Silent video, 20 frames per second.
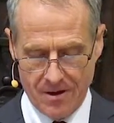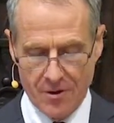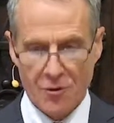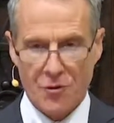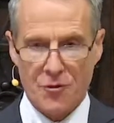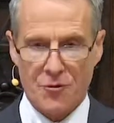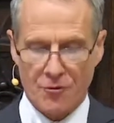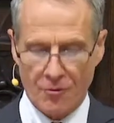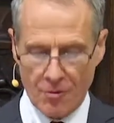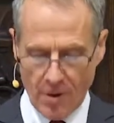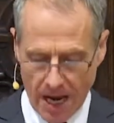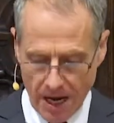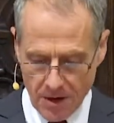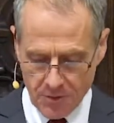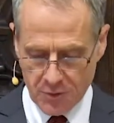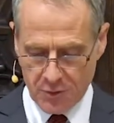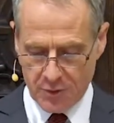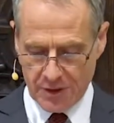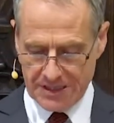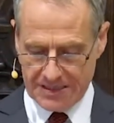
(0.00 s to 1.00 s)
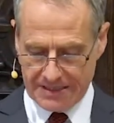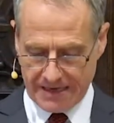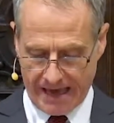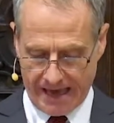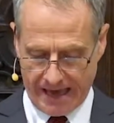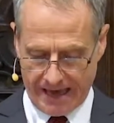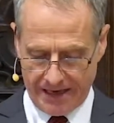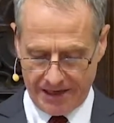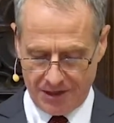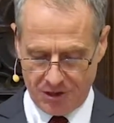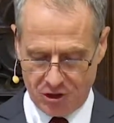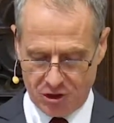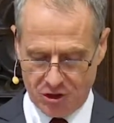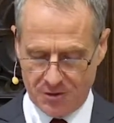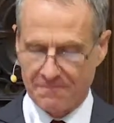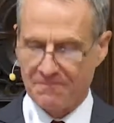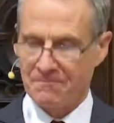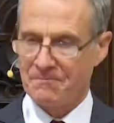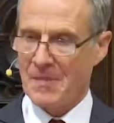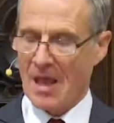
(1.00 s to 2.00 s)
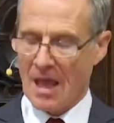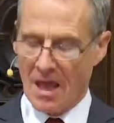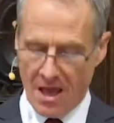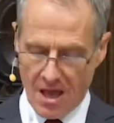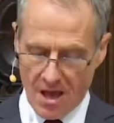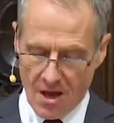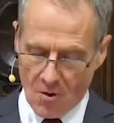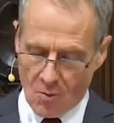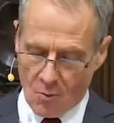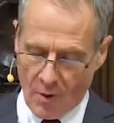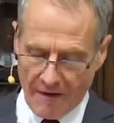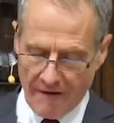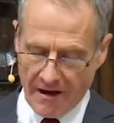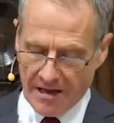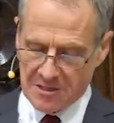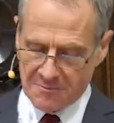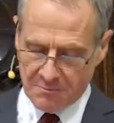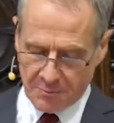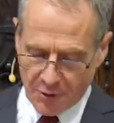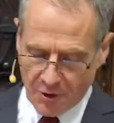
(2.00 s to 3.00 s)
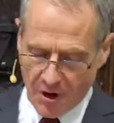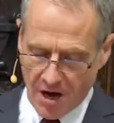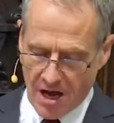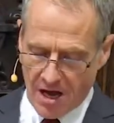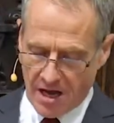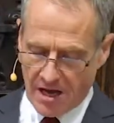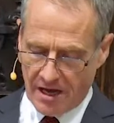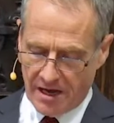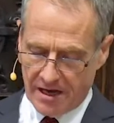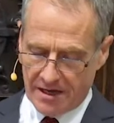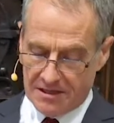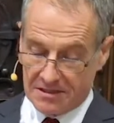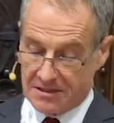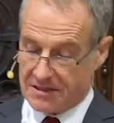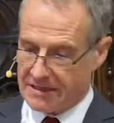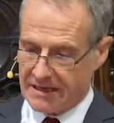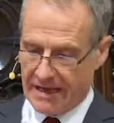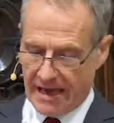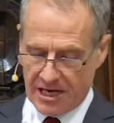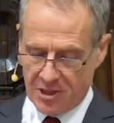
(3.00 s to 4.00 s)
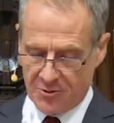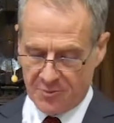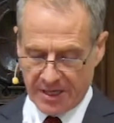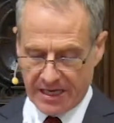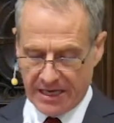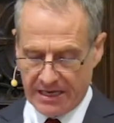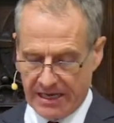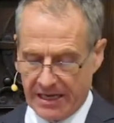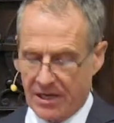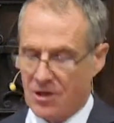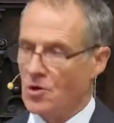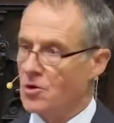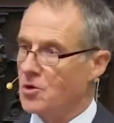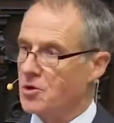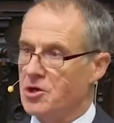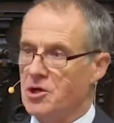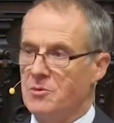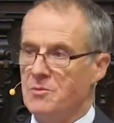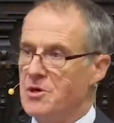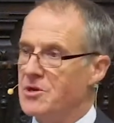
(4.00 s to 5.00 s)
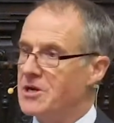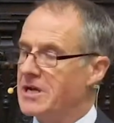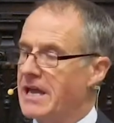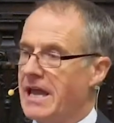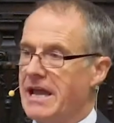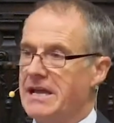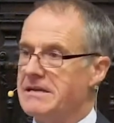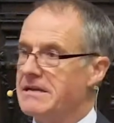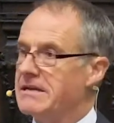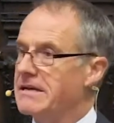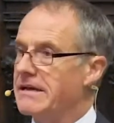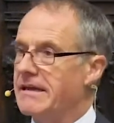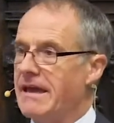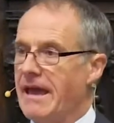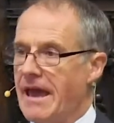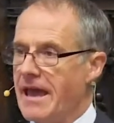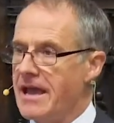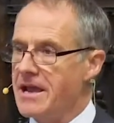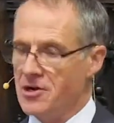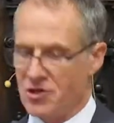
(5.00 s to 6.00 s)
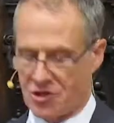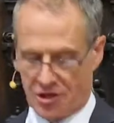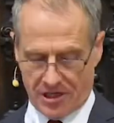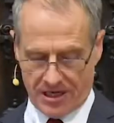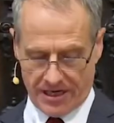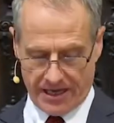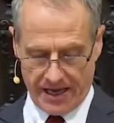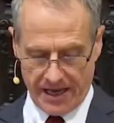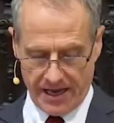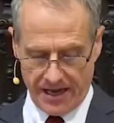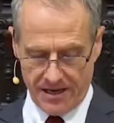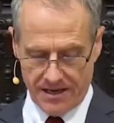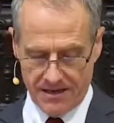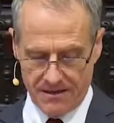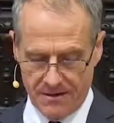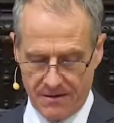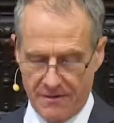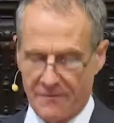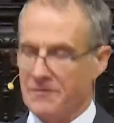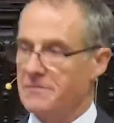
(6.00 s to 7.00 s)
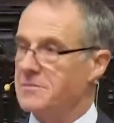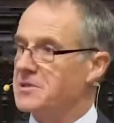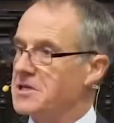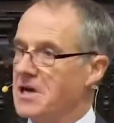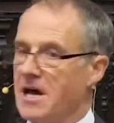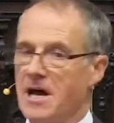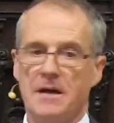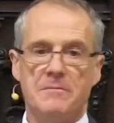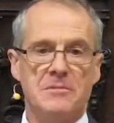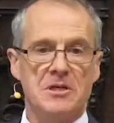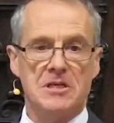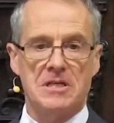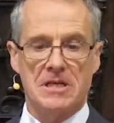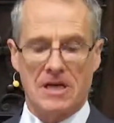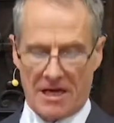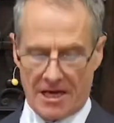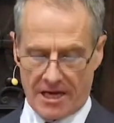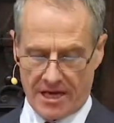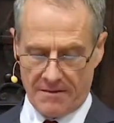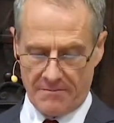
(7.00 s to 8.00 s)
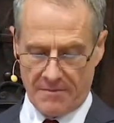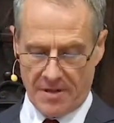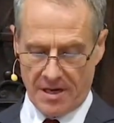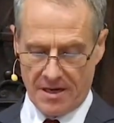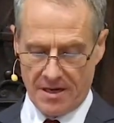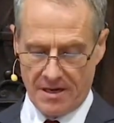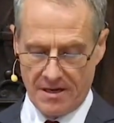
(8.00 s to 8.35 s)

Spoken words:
throughout this age, whereas prior to the age beginning, God communicated occasionally, from time to time,